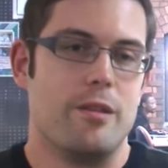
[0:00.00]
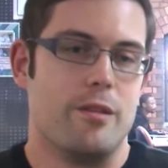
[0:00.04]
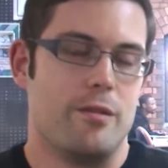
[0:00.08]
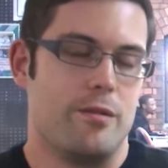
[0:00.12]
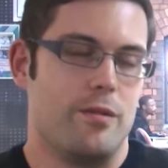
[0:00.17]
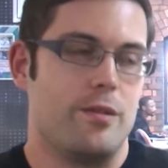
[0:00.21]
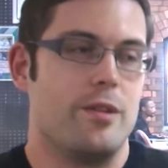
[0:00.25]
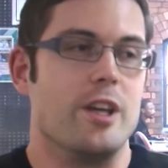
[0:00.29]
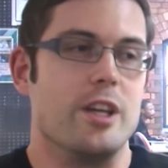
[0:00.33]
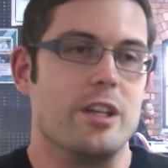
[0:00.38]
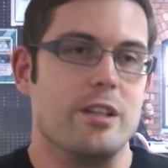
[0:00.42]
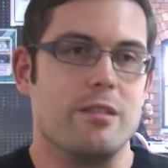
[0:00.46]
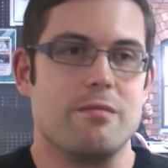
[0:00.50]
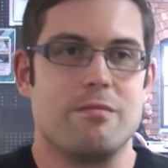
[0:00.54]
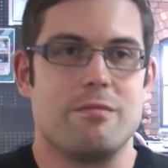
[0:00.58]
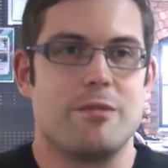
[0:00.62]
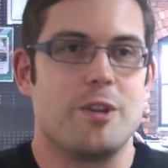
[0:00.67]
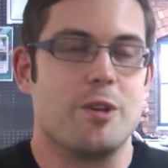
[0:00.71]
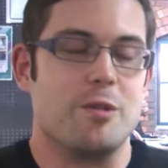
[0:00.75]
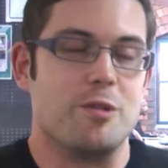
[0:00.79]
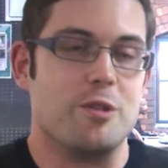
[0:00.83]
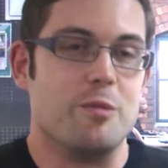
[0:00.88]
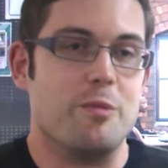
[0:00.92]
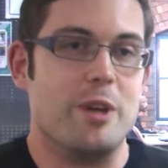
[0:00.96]
They
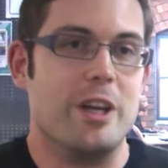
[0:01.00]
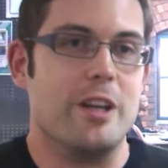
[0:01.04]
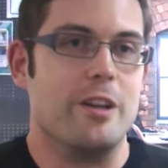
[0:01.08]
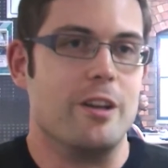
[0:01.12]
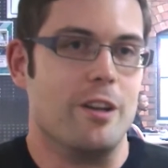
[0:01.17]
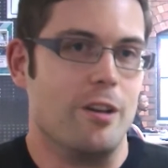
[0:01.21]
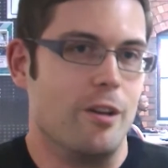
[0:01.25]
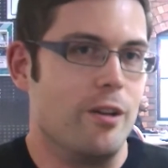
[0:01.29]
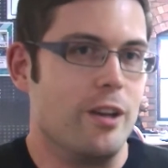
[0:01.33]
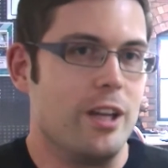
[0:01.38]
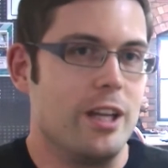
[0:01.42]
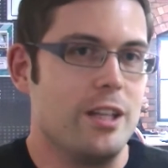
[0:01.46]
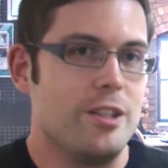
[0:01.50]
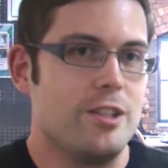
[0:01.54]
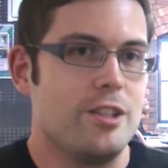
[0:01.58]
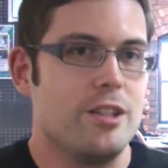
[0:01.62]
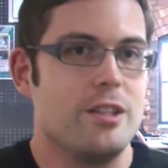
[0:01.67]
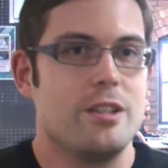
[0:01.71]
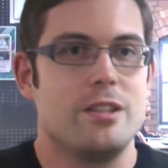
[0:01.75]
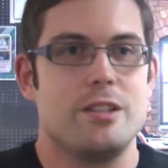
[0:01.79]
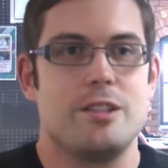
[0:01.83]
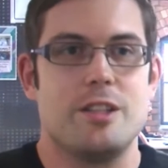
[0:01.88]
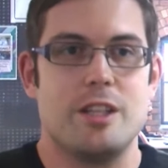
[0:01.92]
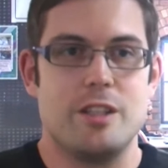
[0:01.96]
go to bed a lot later,
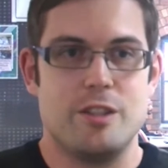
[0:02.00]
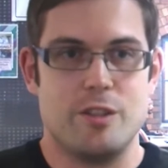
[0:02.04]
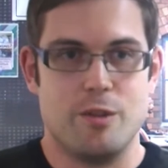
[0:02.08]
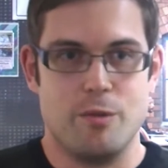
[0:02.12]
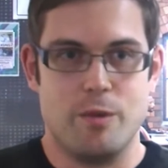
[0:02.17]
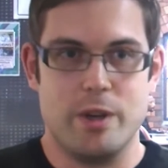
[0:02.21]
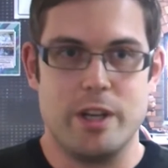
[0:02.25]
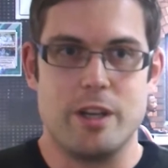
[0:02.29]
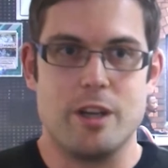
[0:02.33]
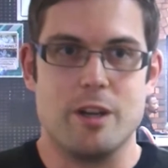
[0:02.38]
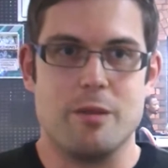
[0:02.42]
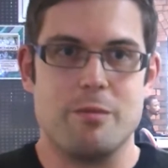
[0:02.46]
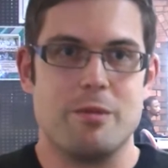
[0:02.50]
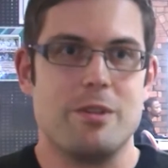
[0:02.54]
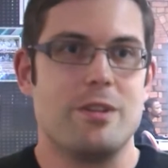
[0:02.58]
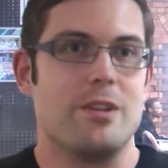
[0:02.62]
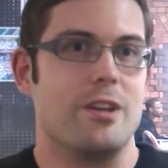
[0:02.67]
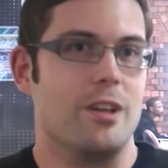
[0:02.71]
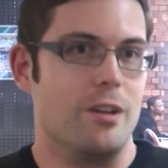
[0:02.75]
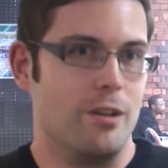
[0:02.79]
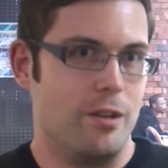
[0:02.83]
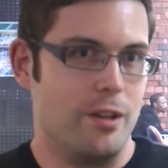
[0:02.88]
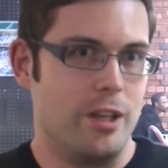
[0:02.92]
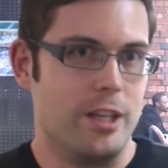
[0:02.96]
tend to wake up
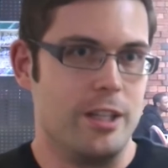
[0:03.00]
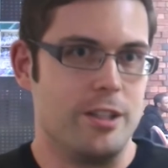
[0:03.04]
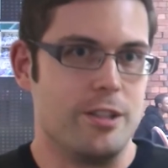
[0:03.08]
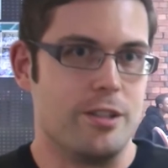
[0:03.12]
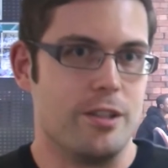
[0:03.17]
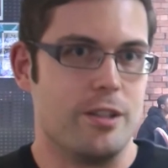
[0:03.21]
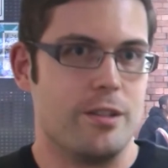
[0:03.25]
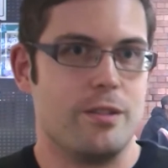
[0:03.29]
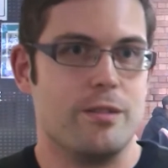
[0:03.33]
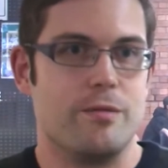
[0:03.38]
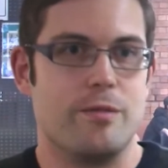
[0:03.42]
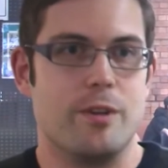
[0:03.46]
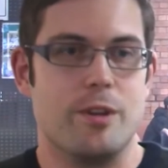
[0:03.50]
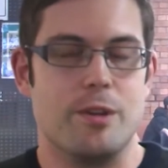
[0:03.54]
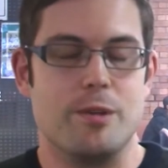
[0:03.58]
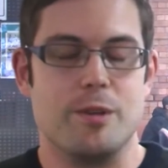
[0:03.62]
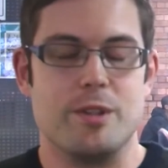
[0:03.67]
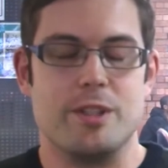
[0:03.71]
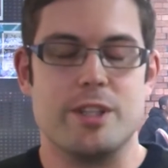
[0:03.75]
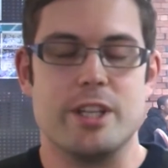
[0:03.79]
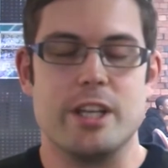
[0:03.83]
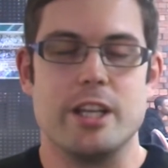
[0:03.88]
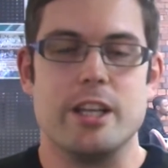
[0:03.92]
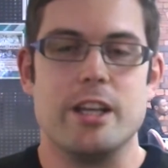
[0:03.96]
a lot later the
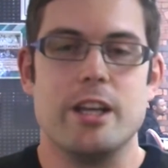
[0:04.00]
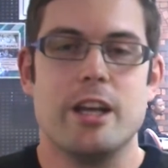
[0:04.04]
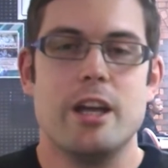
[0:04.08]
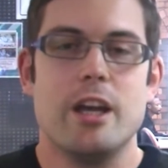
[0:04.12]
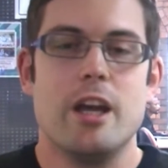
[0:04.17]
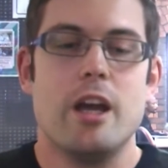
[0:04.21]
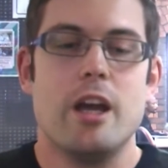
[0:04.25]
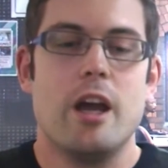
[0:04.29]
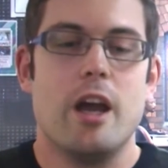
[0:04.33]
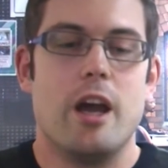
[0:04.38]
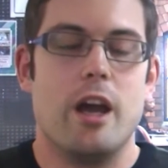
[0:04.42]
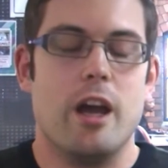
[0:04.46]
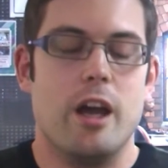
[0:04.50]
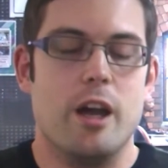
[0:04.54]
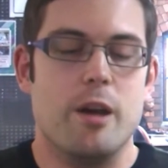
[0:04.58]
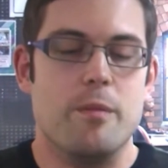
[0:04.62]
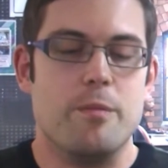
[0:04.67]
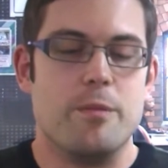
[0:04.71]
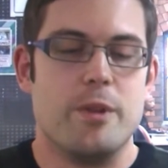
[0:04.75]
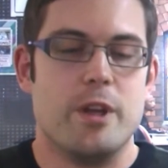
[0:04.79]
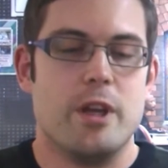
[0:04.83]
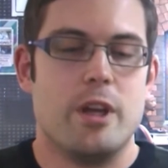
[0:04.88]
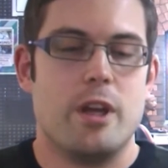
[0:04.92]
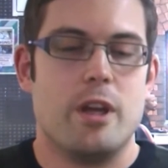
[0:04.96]
following day.
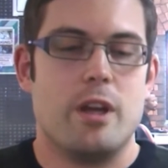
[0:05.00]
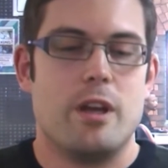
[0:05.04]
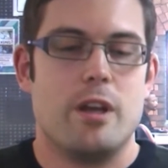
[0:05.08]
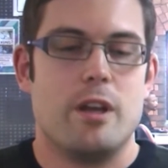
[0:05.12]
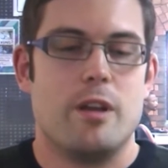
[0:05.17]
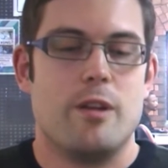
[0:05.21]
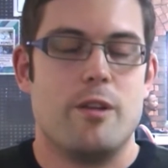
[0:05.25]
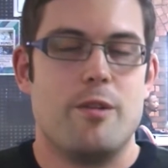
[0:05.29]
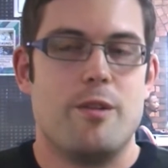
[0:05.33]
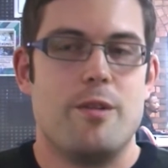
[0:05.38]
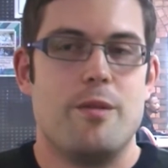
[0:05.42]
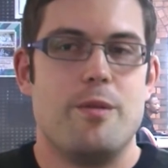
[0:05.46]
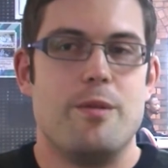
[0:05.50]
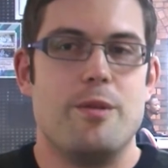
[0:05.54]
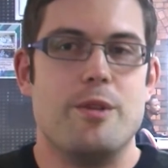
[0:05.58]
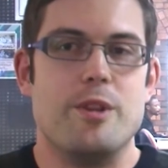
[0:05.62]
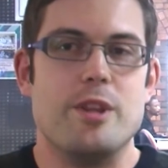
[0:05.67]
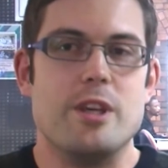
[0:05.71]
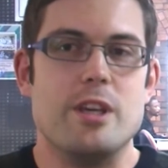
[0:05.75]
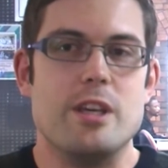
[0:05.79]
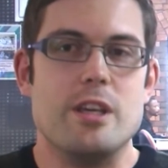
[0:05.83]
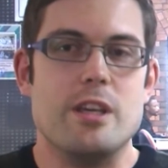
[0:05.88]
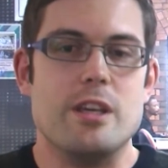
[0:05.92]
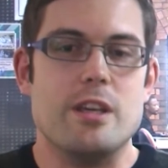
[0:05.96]

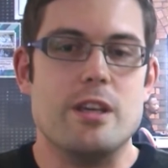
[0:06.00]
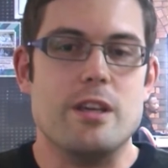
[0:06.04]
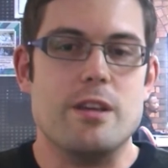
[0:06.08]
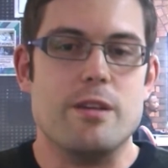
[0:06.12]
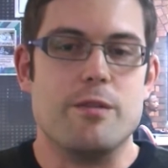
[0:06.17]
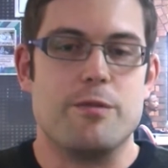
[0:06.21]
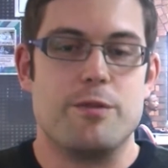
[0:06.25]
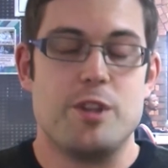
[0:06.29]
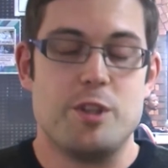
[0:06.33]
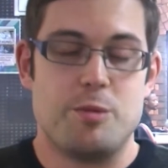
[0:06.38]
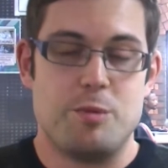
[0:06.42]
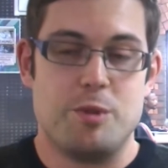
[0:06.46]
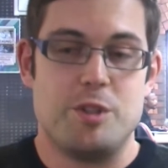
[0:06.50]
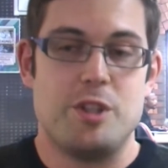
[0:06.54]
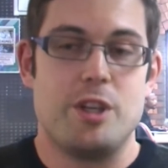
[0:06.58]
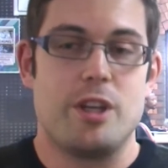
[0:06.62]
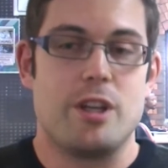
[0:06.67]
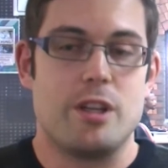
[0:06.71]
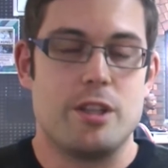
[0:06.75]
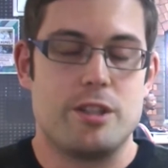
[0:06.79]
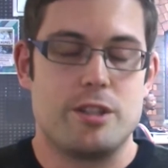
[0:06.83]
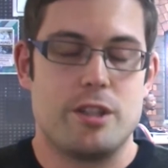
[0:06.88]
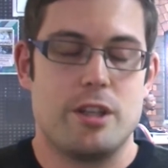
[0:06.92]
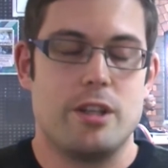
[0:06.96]
For this
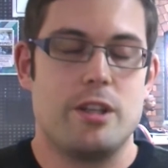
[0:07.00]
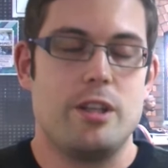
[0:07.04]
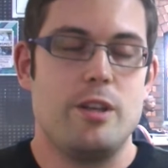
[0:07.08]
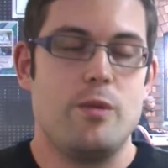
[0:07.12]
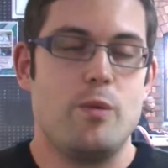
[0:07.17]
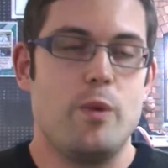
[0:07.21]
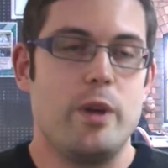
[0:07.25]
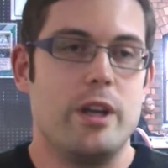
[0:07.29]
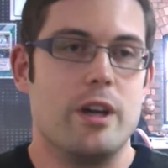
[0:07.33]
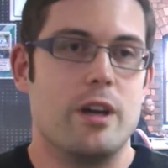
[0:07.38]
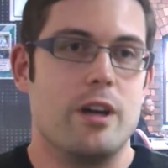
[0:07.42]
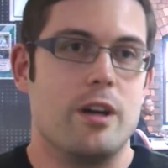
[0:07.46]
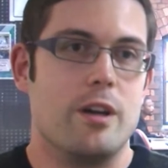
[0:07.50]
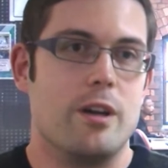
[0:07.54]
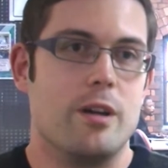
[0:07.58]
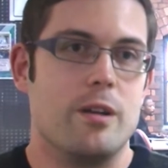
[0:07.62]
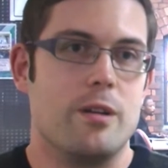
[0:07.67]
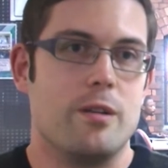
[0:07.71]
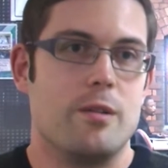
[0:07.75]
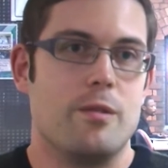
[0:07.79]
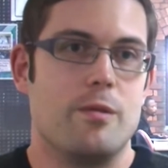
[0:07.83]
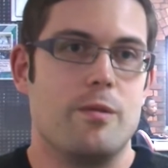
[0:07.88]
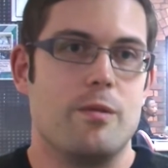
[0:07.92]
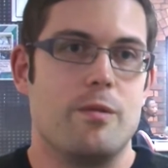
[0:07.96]
particular study, we are
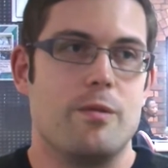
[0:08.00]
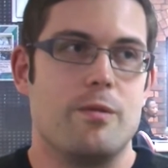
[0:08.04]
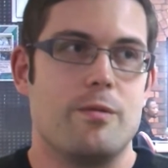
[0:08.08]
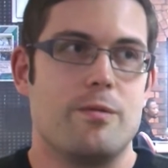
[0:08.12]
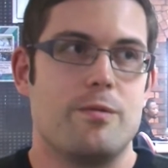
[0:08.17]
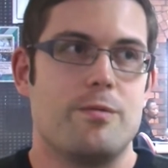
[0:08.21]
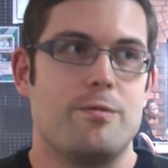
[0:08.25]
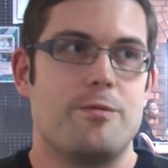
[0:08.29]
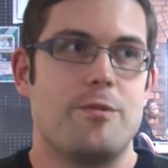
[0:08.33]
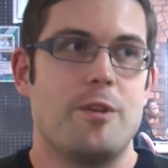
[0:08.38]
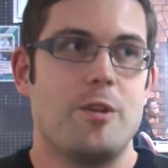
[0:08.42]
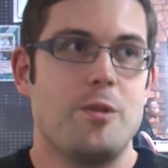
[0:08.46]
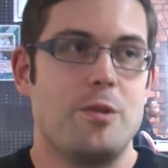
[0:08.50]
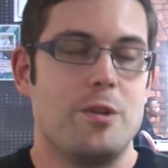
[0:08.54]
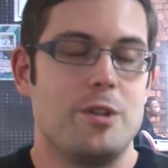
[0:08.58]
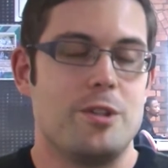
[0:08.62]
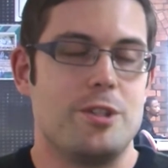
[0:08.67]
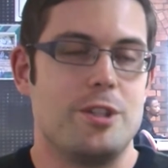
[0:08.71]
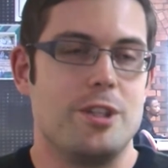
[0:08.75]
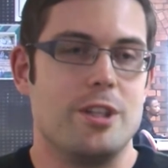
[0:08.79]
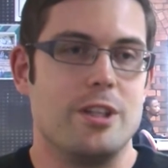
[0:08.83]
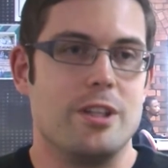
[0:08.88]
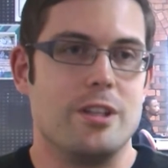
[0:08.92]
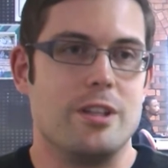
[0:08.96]

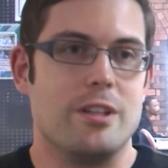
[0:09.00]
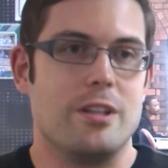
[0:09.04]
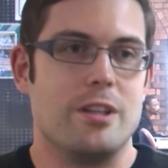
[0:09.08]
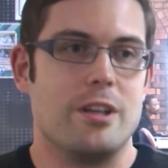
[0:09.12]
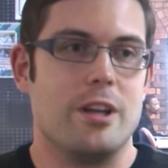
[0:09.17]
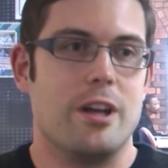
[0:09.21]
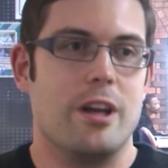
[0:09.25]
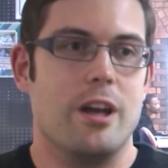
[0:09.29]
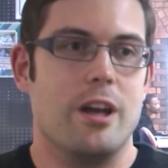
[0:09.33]
focusing,